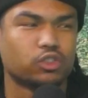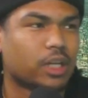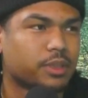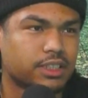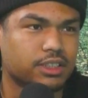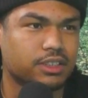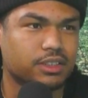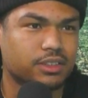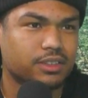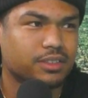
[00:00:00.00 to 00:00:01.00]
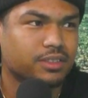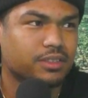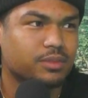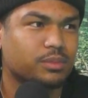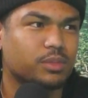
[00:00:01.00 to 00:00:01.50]
gonna drop it this year.
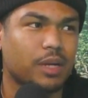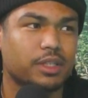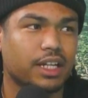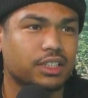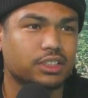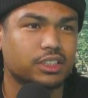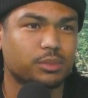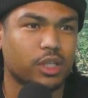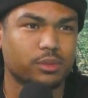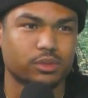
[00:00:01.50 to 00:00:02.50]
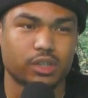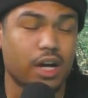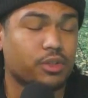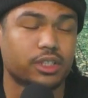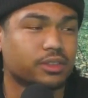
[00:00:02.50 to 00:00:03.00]
Probably next year. Probably, or
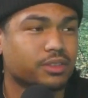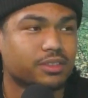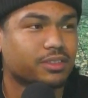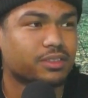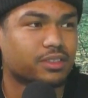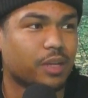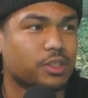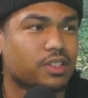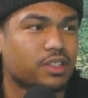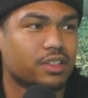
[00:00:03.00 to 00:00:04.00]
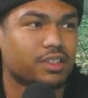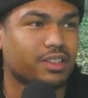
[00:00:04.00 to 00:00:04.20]
I don't know. I'm just.